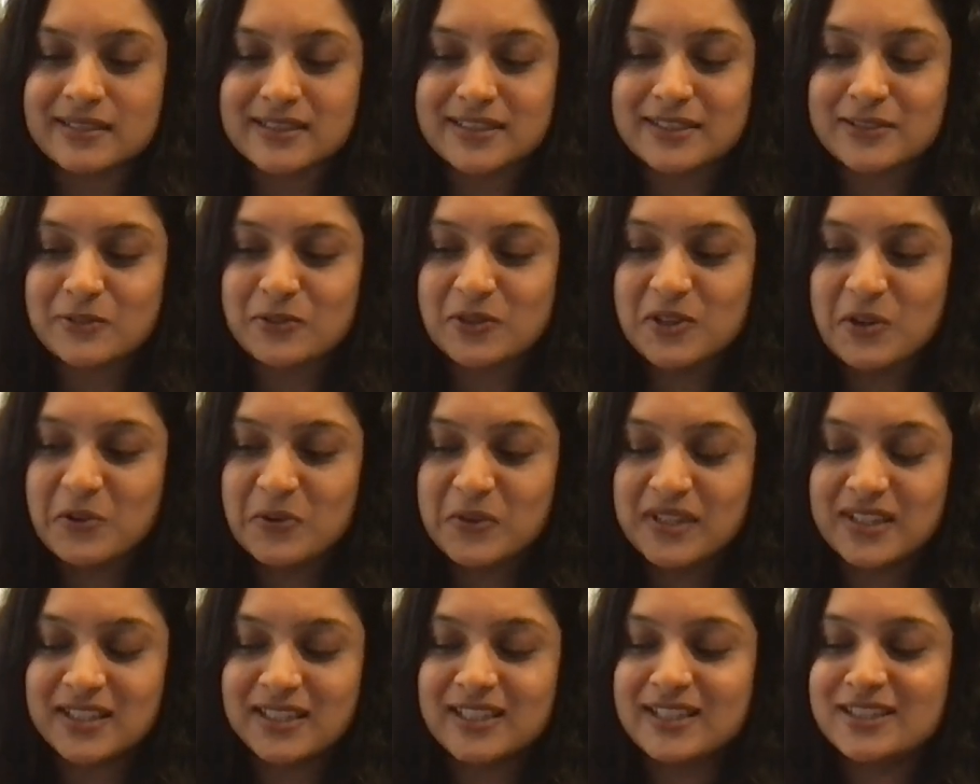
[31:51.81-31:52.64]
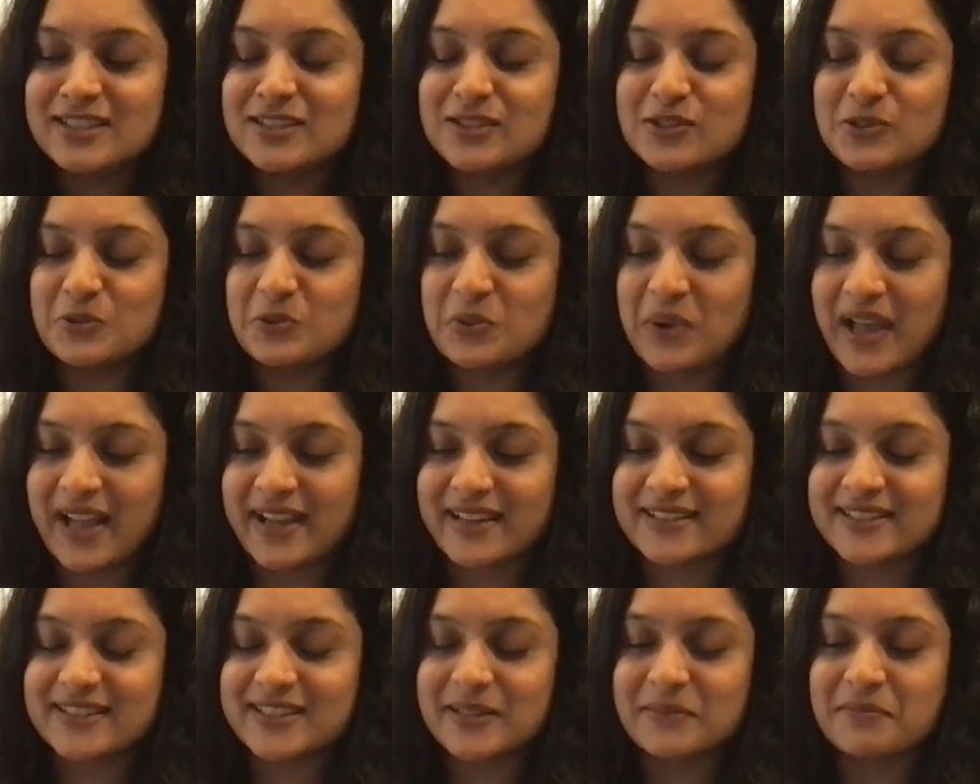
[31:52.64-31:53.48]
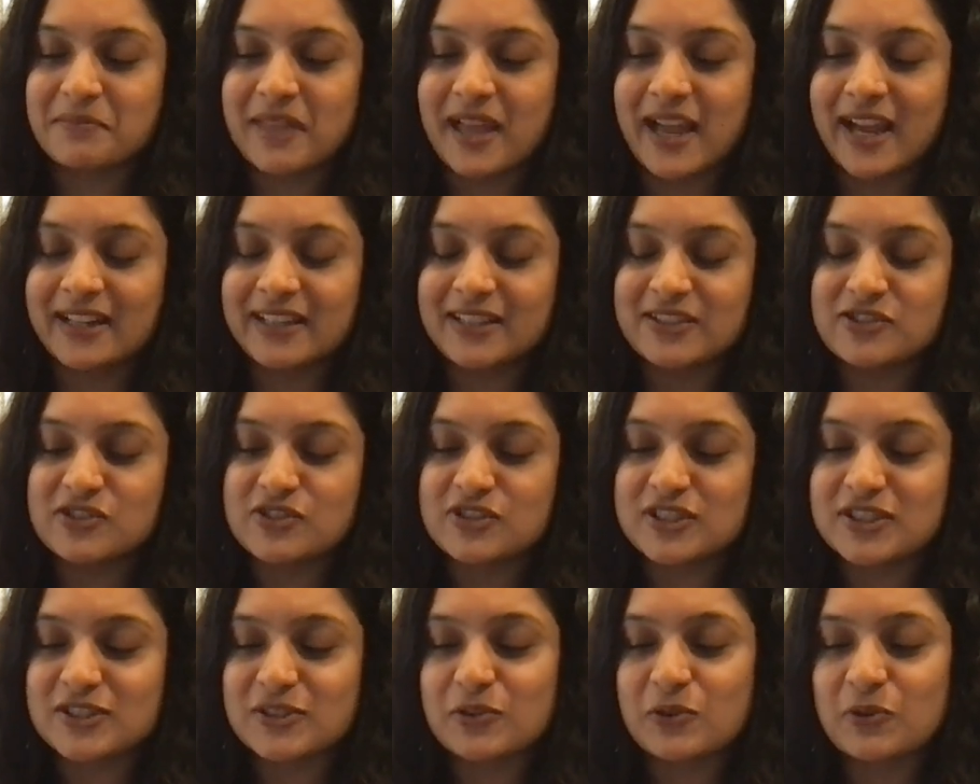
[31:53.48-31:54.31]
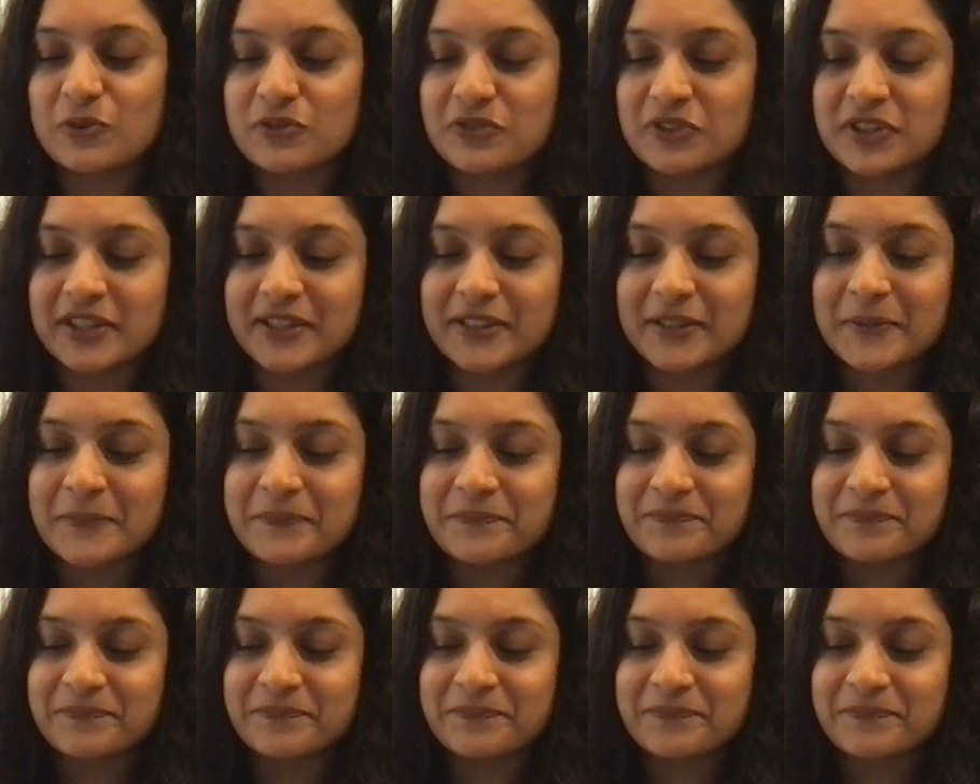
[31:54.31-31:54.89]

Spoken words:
So you need to accept that and just go for it.